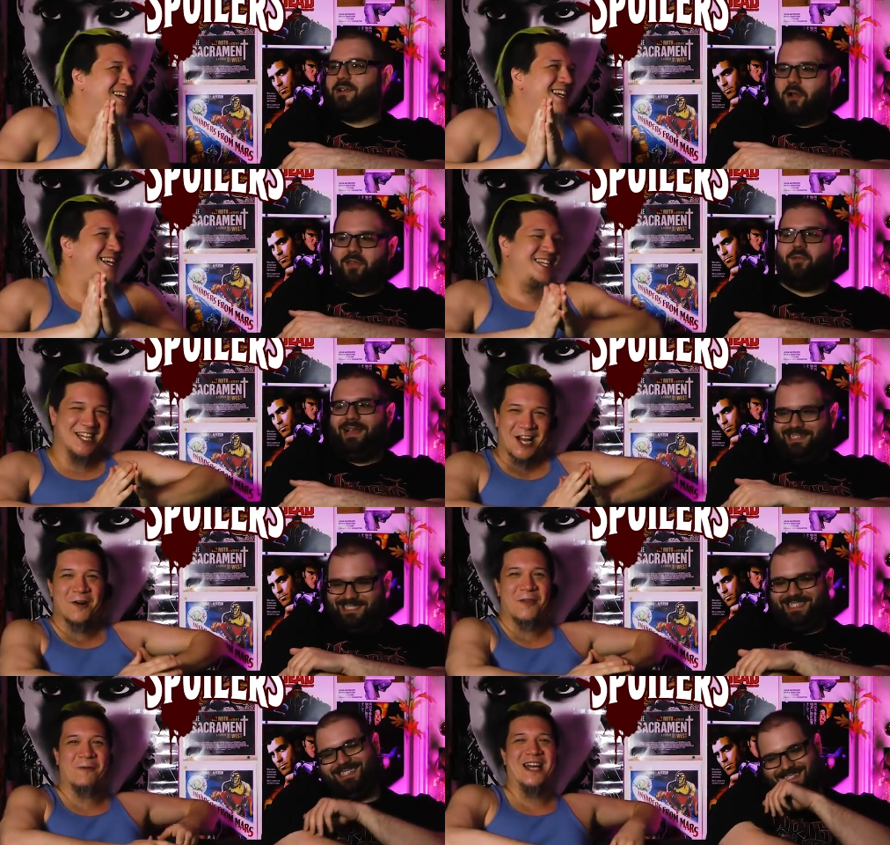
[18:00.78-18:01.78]
Speaker 1: you go to the witch. You
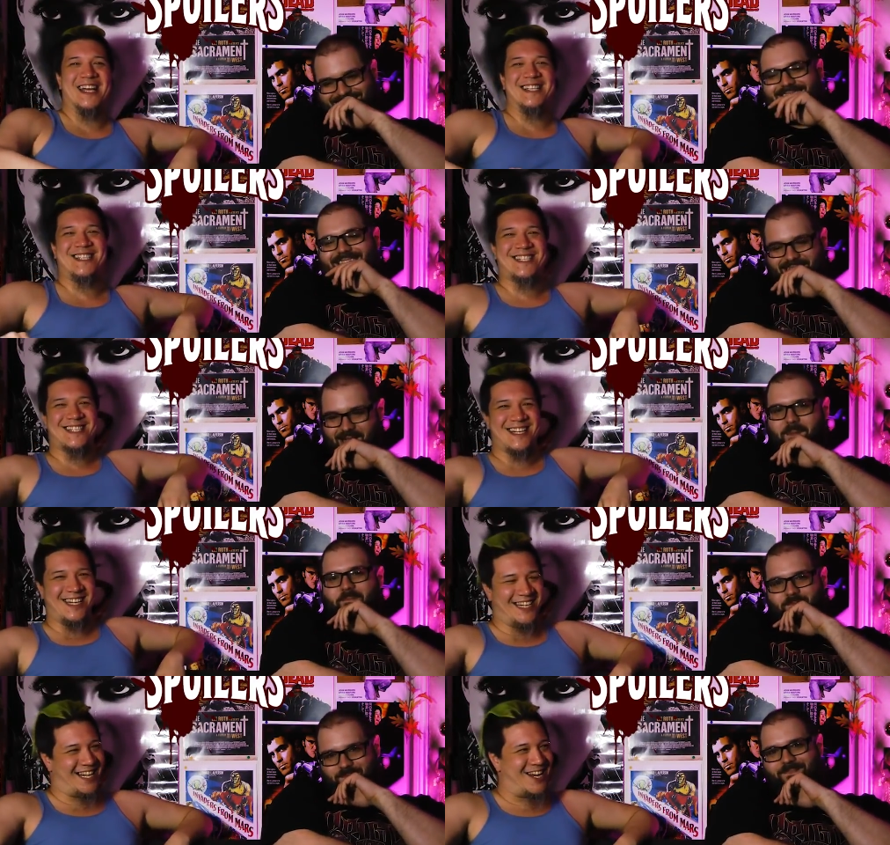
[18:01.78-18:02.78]
go to the witch. Yep.
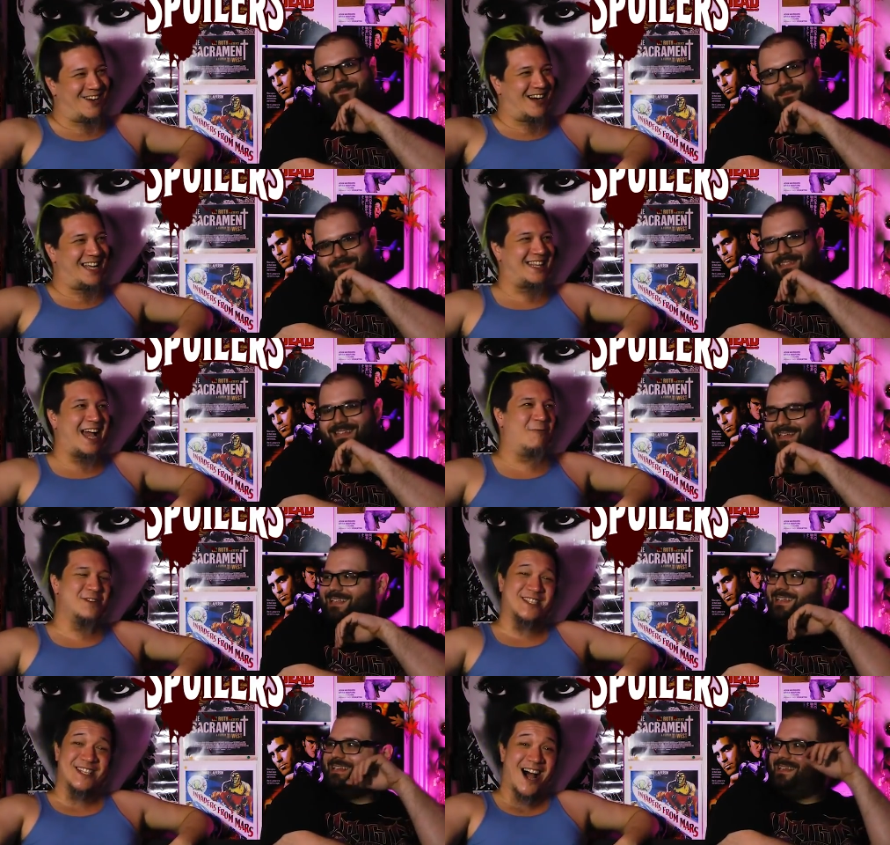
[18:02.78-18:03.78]
You know, and that
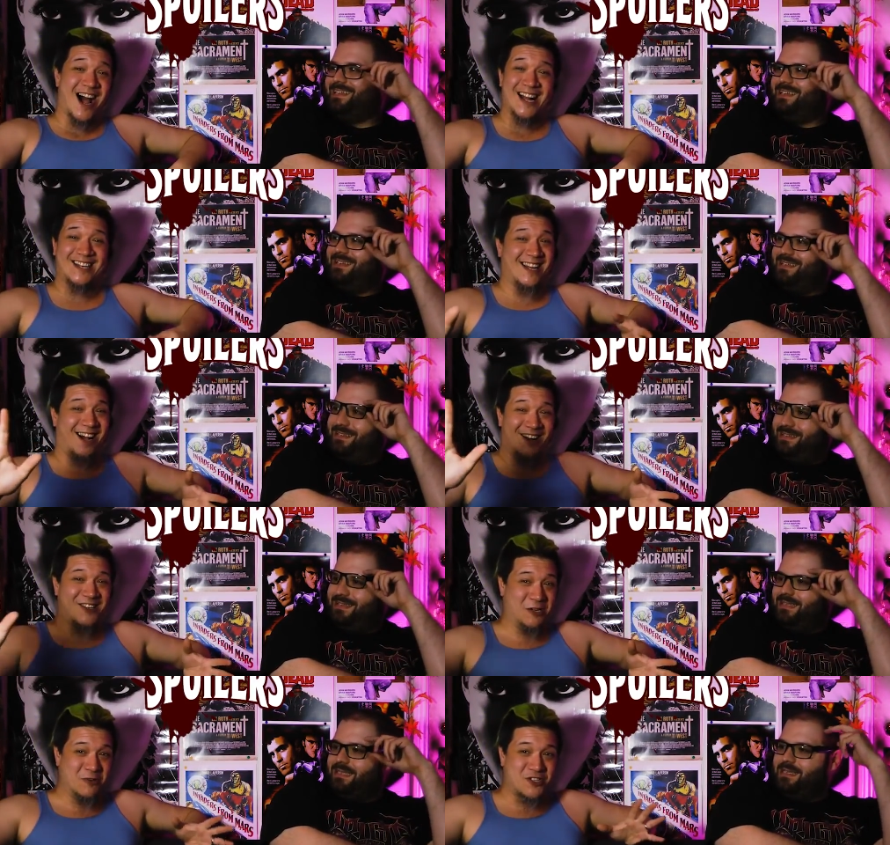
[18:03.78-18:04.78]
was not
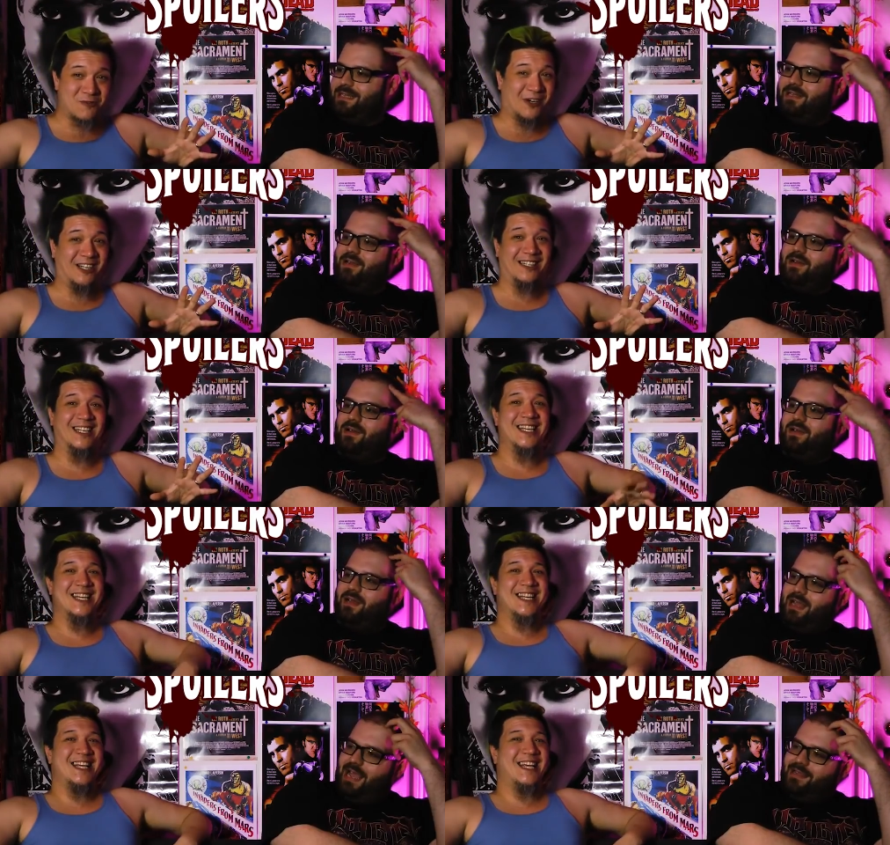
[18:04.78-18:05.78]
unusual.
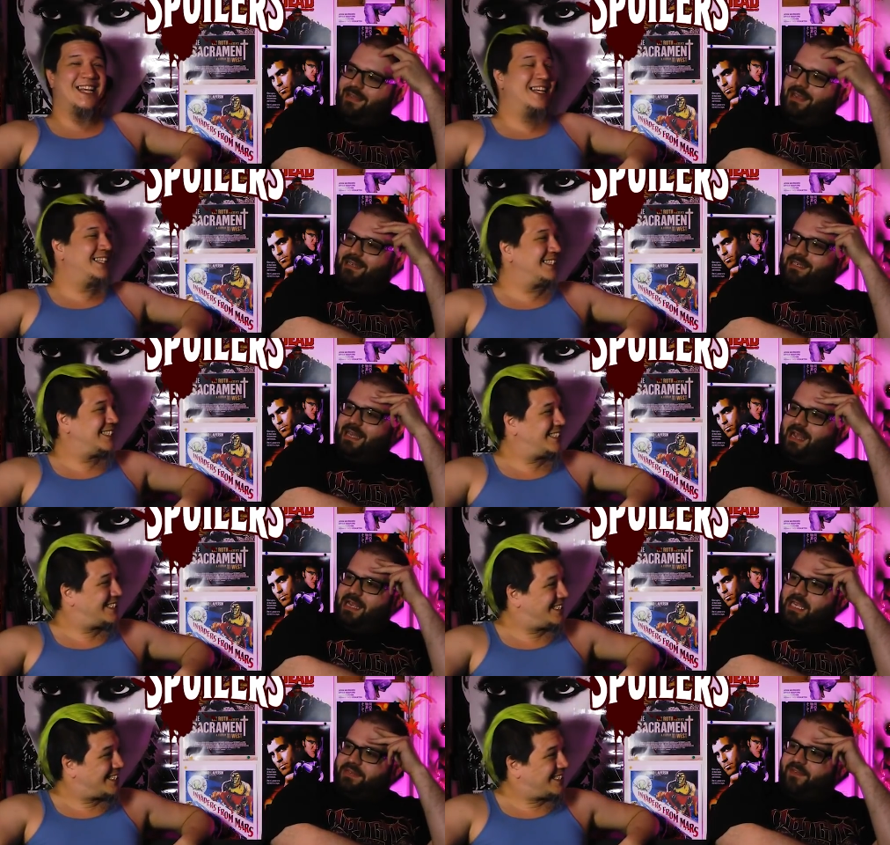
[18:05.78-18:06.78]
Speaker 2: And the thing is, is that
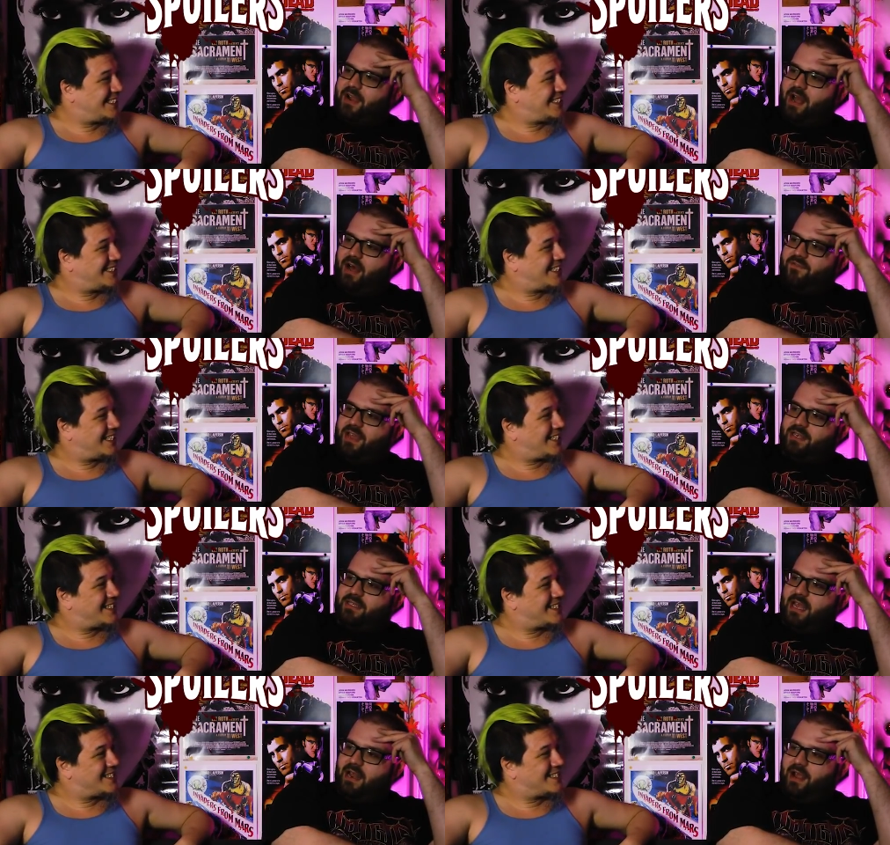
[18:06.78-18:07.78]
it, it's very obvious
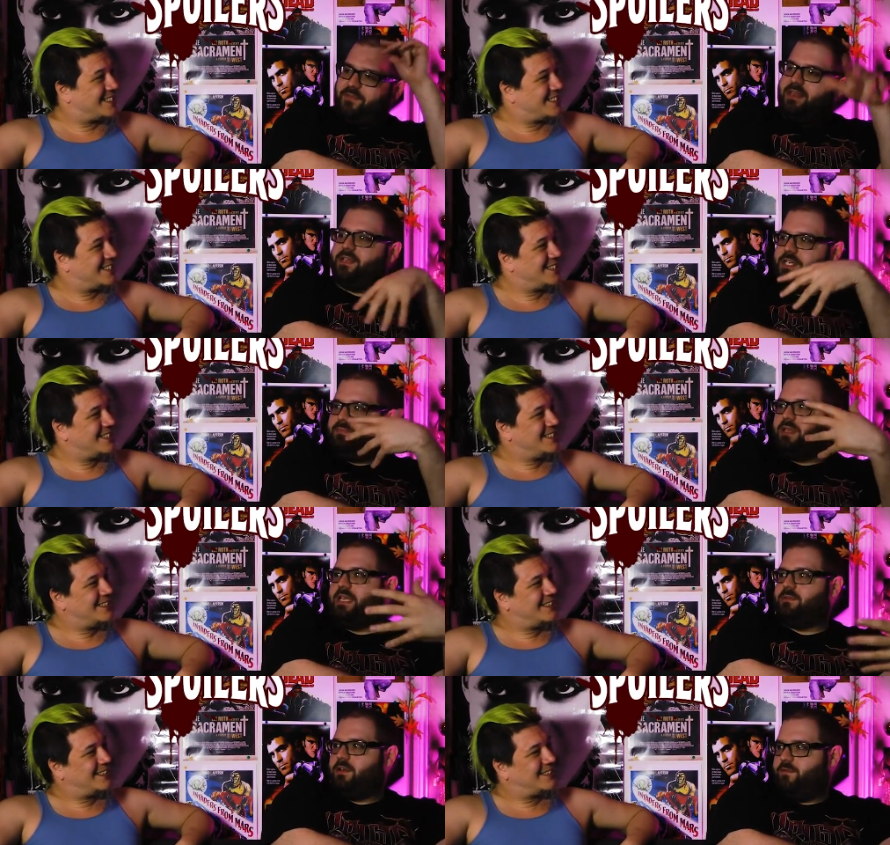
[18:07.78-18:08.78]
that everything she
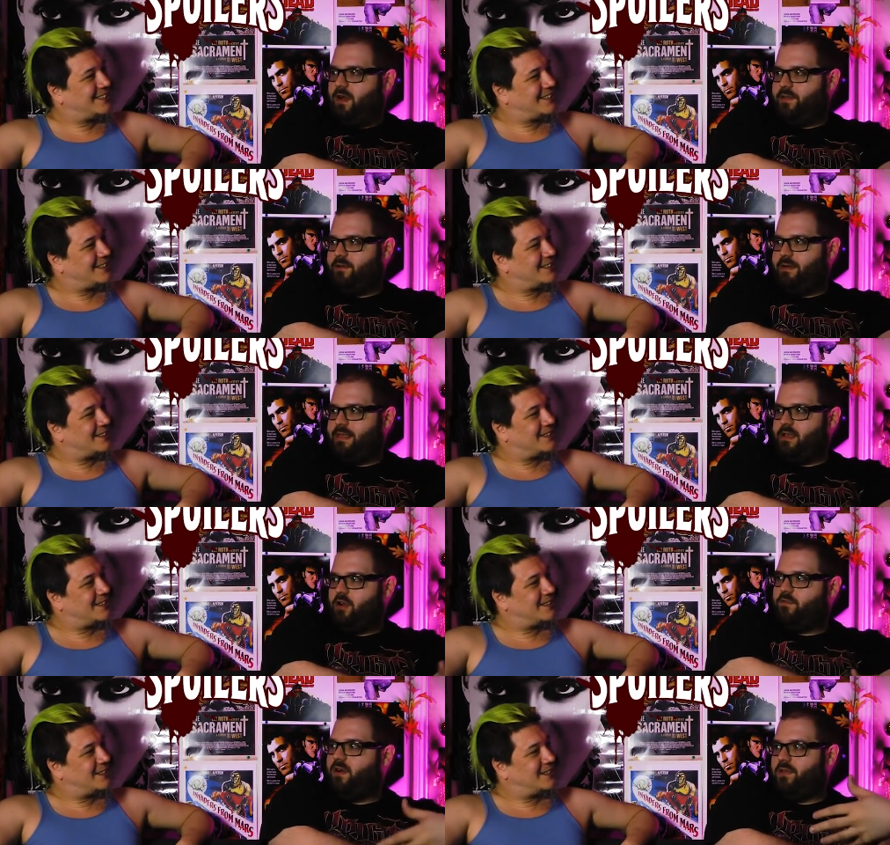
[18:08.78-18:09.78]
pleads with her father with,
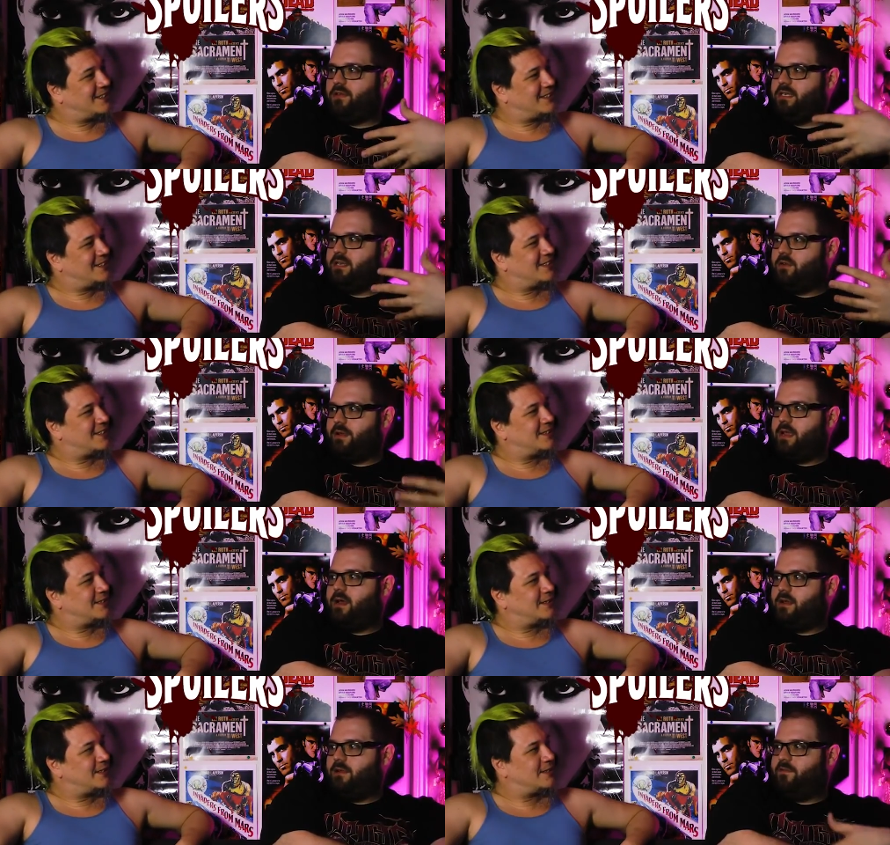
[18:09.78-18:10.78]
her father doesn't agree
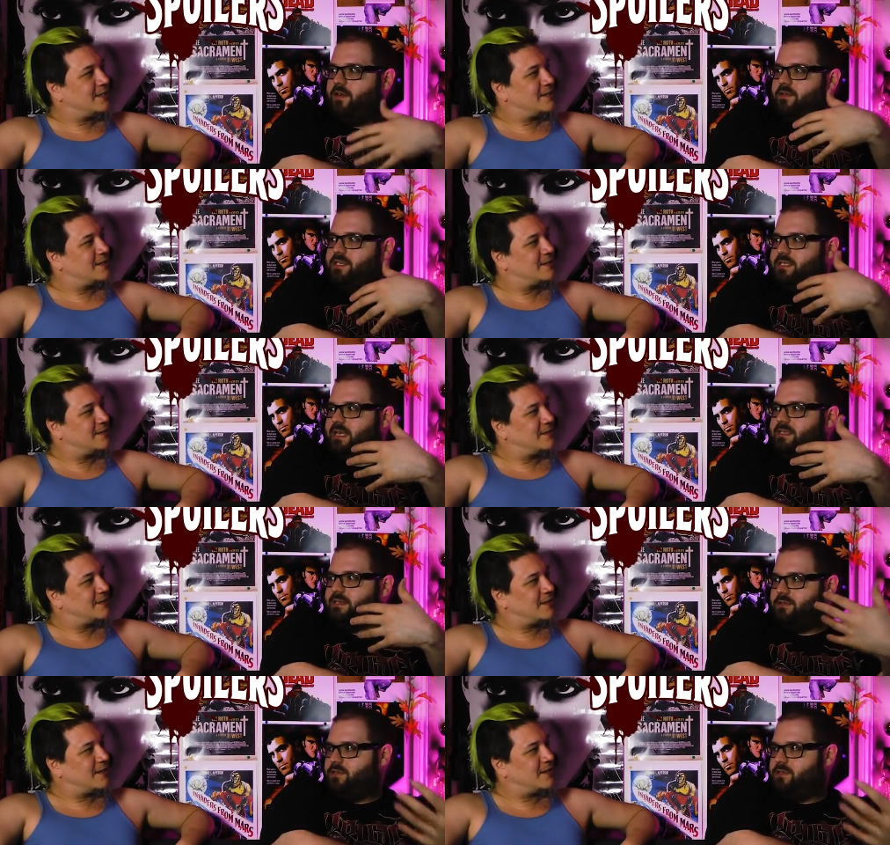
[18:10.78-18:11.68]
on. Her father just thinks that